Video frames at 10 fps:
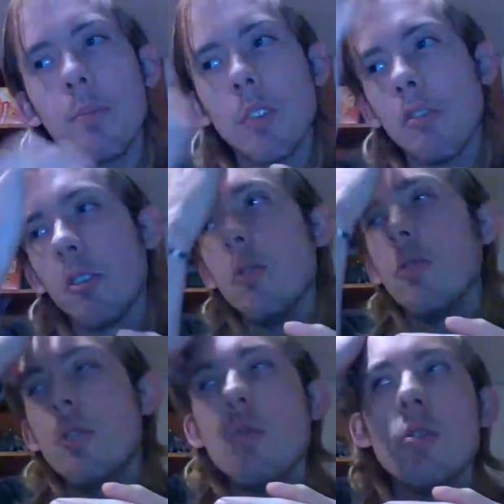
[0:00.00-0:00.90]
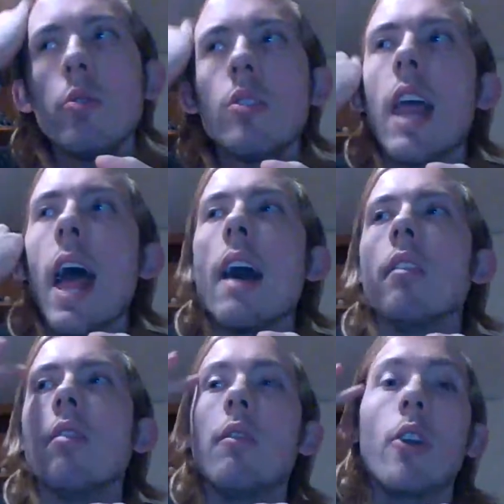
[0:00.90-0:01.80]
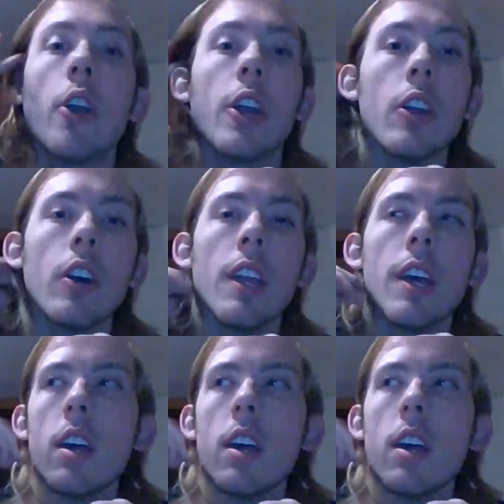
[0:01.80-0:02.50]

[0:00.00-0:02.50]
So you could have a very good